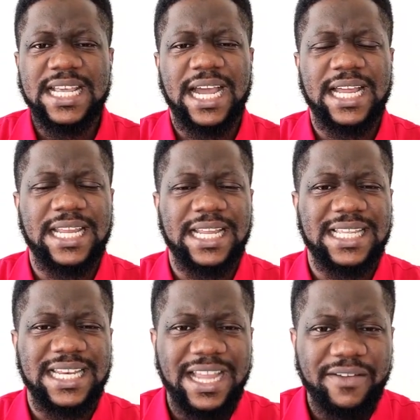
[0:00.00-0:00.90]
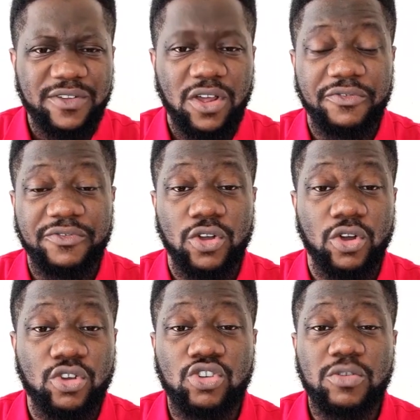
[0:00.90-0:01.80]
and at the level of
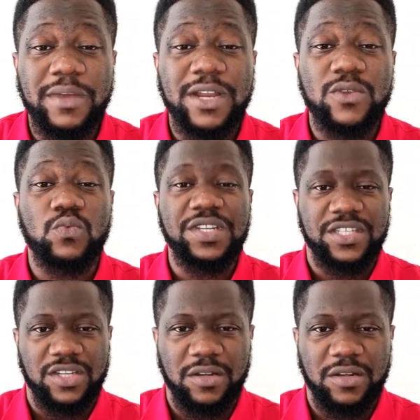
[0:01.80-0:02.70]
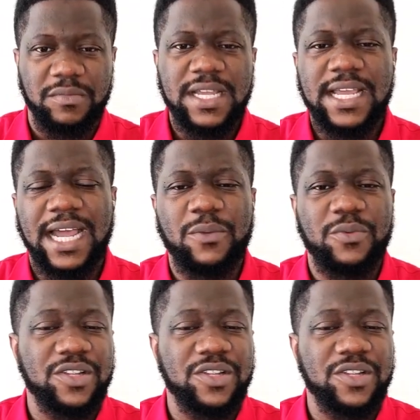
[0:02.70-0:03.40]
your human wisdom and uh,